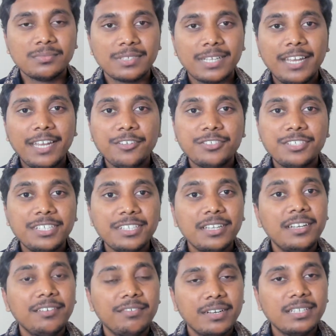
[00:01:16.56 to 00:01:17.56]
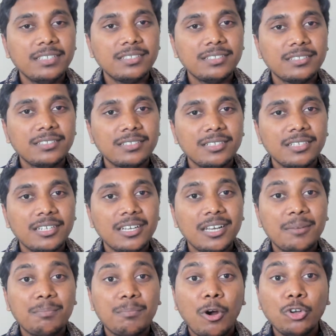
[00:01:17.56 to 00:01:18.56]
Can you see the difference?
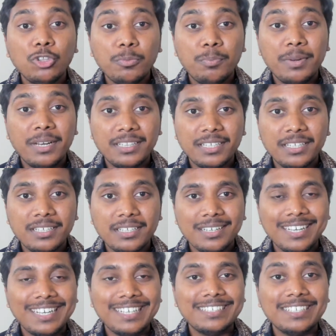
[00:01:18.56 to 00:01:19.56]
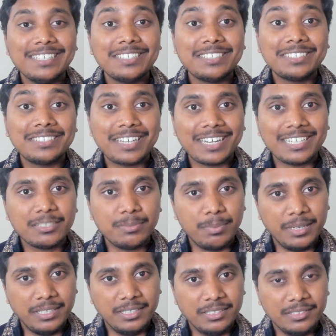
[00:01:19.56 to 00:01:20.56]
Mouth breathing is a stress
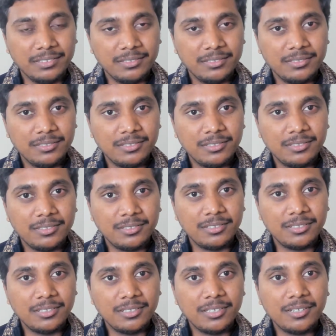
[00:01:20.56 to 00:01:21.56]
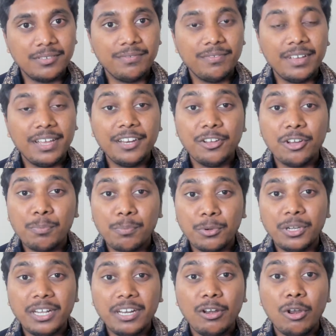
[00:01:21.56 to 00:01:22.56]
breathing, where you are
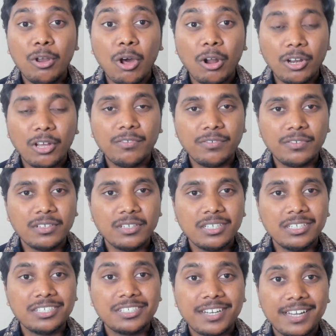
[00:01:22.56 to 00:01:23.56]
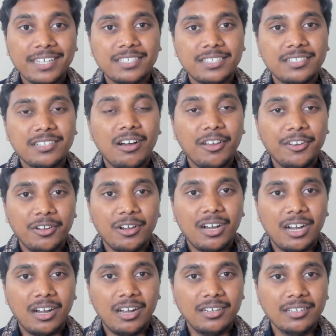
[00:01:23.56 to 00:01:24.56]
putting a lot of stress on your
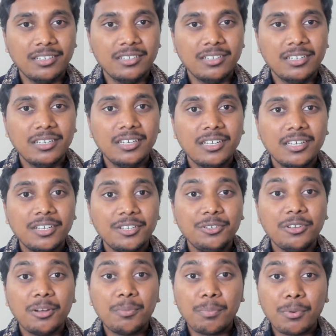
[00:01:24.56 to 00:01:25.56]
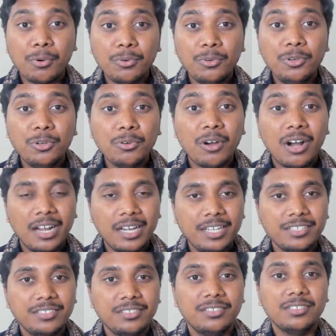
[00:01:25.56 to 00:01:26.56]
heart. You are prone to heart
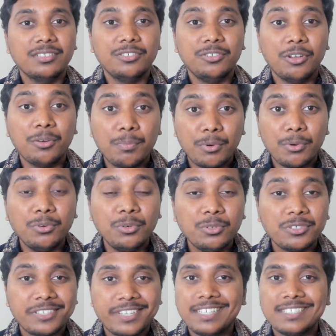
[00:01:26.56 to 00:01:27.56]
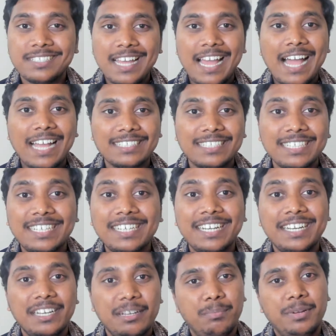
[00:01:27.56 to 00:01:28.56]
diseases, you are prone to stress, anxiety
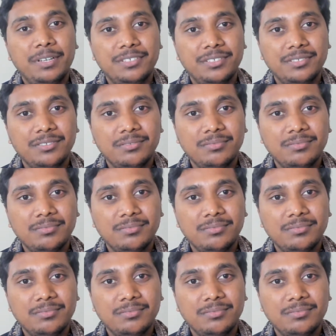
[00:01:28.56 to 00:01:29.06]
and depression.